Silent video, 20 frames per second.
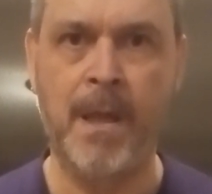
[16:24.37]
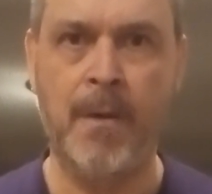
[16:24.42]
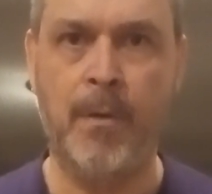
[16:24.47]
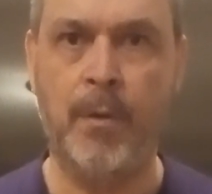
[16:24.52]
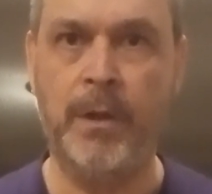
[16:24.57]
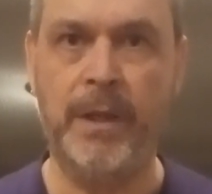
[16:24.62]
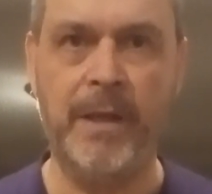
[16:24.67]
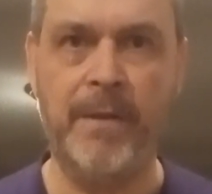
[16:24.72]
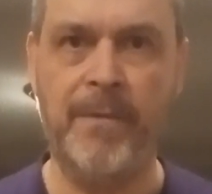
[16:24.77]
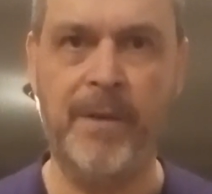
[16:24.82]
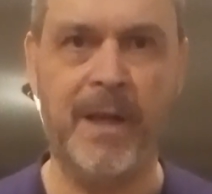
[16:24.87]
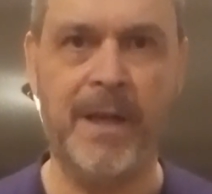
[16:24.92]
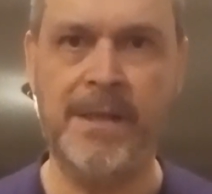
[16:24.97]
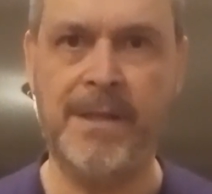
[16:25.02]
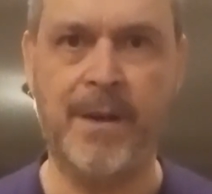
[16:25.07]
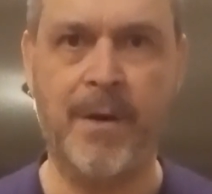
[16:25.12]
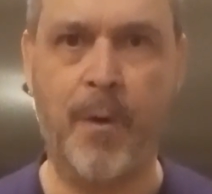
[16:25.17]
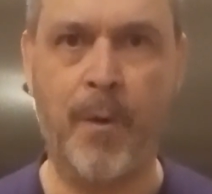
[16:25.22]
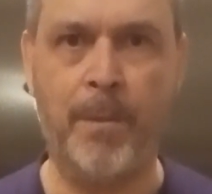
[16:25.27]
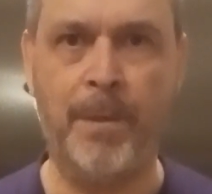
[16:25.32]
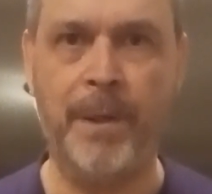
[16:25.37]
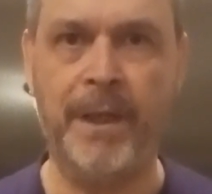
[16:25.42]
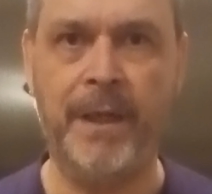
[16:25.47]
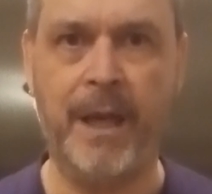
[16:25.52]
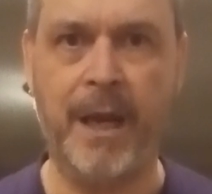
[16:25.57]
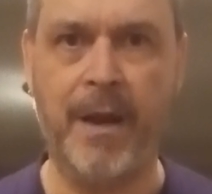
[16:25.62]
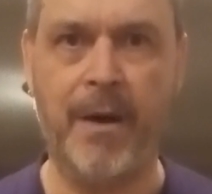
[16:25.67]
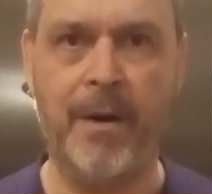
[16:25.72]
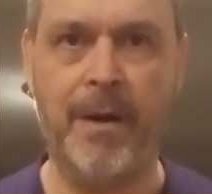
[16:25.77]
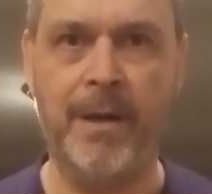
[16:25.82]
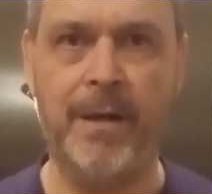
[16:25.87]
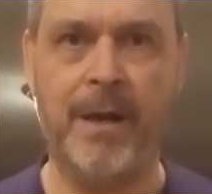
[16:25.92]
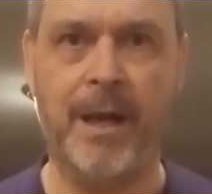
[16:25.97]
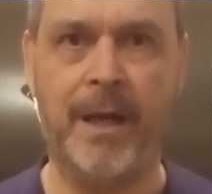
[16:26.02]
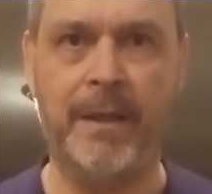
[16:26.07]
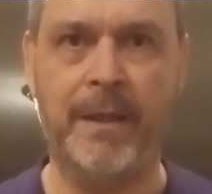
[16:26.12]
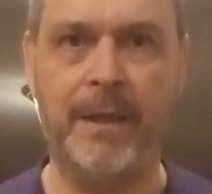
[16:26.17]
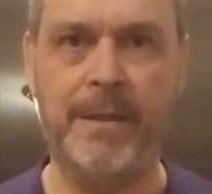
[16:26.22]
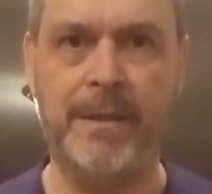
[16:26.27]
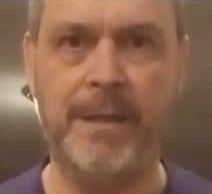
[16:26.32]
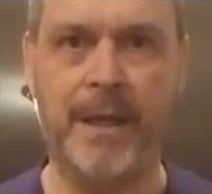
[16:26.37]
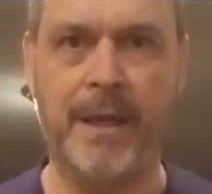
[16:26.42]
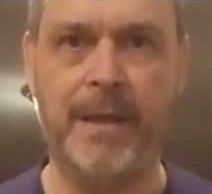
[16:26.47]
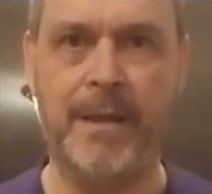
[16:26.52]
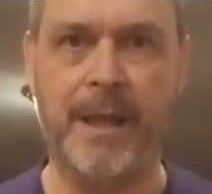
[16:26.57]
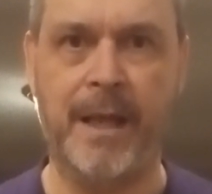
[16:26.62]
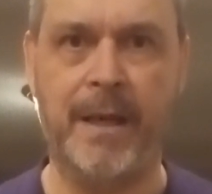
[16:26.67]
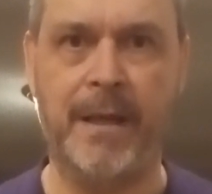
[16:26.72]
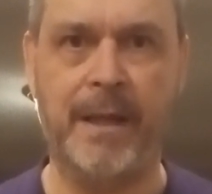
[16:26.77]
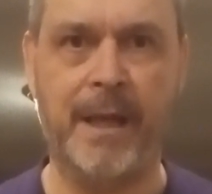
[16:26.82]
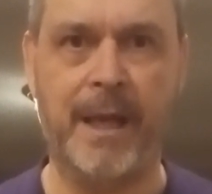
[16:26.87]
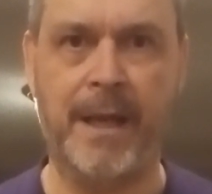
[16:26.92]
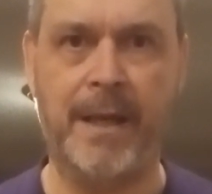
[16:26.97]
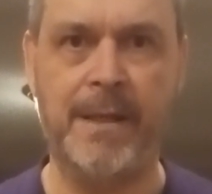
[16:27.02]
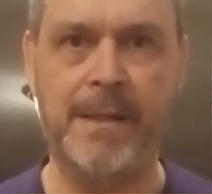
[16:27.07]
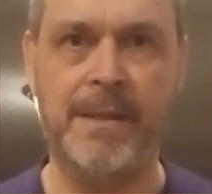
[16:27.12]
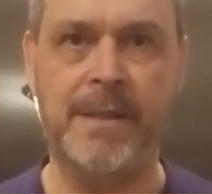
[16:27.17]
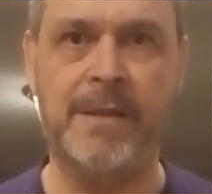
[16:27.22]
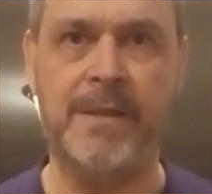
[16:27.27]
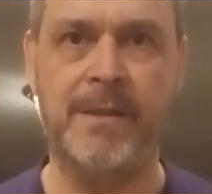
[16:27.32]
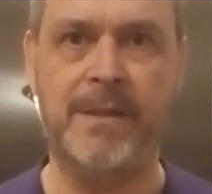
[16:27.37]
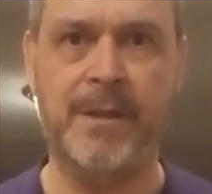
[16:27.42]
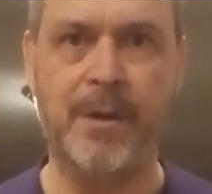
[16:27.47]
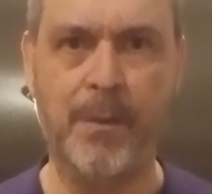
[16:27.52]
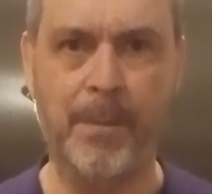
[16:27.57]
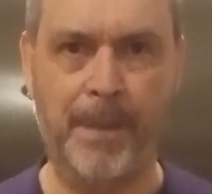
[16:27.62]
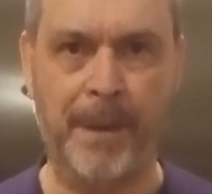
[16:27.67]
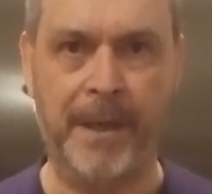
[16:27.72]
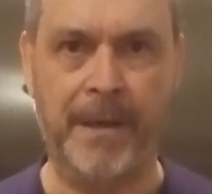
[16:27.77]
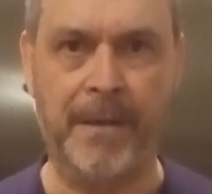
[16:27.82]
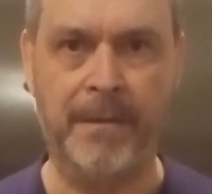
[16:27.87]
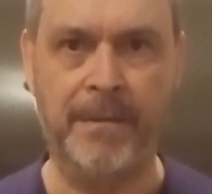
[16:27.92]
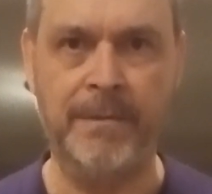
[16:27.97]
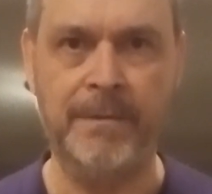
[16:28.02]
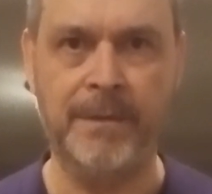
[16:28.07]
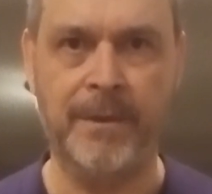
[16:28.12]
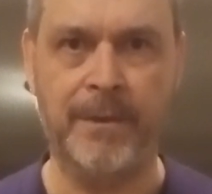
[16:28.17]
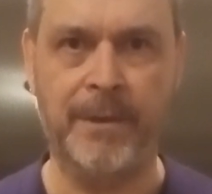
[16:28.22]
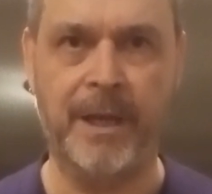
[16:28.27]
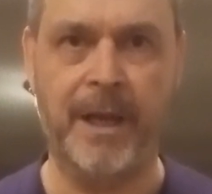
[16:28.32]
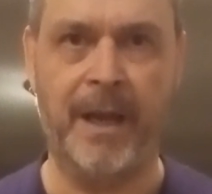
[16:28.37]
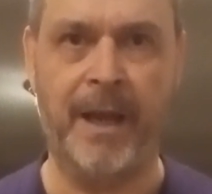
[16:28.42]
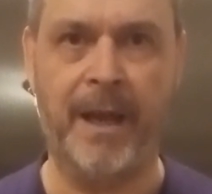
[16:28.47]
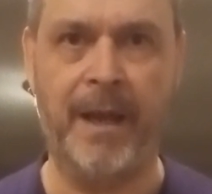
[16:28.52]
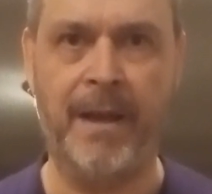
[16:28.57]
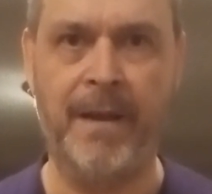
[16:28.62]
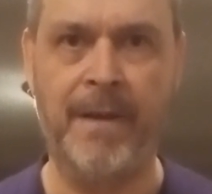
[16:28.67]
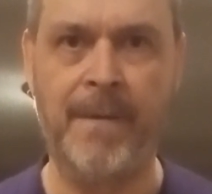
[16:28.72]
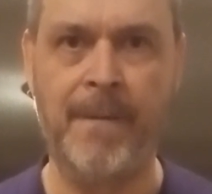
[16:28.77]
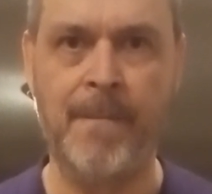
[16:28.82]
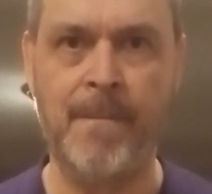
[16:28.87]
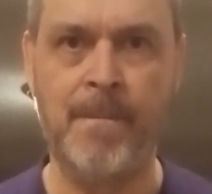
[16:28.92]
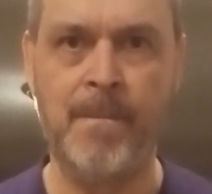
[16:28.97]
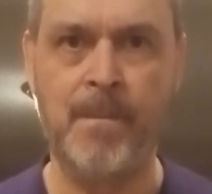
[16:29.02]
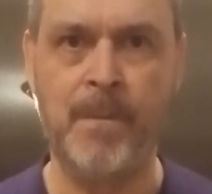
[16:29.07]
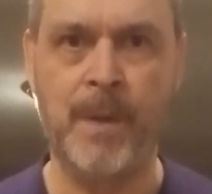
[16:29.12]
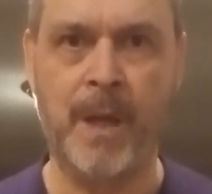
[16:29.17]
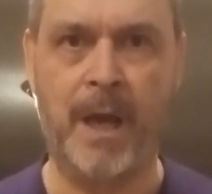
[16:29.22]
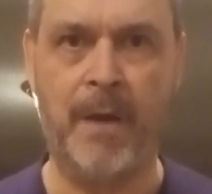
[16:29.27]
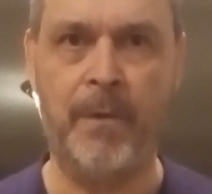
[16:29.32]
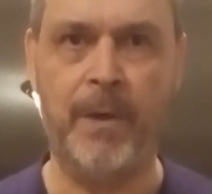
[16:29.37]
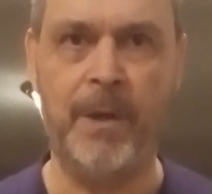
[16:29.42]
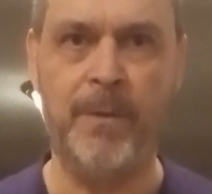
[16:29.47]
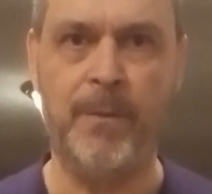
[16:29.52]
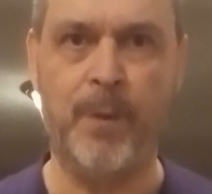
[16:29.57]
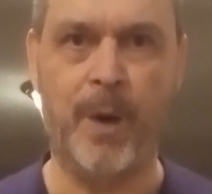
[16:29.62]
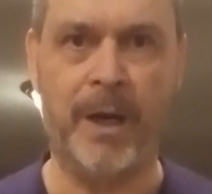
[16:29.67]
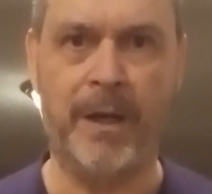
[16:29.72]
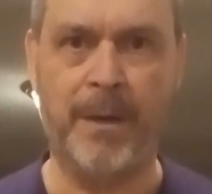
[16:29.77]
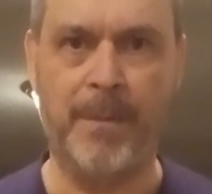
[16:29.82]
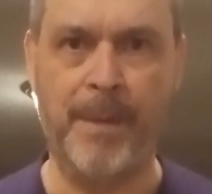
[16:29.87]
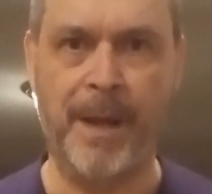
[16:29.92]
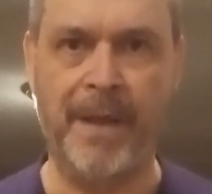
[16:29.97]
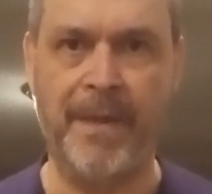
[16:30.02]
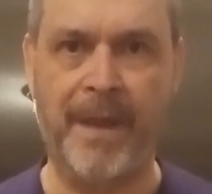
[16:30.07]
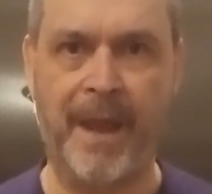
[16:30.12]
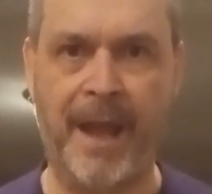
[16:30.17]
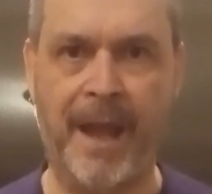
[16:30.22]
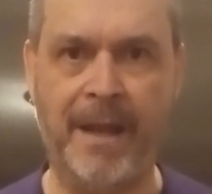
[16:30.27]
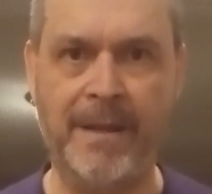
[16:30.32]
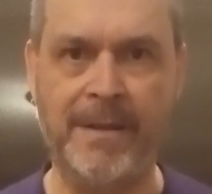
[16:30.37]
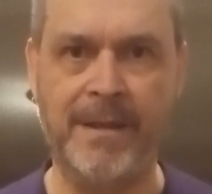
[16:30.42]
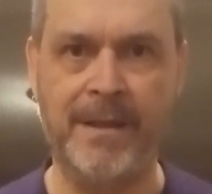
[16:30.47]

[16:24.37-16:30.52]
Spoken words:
Well, even as an open carrier, I can tell you that that is stupid, okay? I wouldn't recommend that.